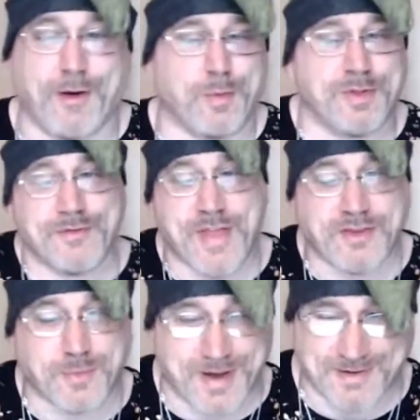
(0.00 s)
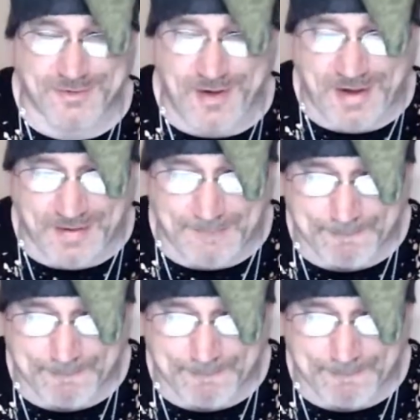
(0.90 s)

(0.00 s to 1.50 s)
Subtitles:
I wonder if that's why it's gray.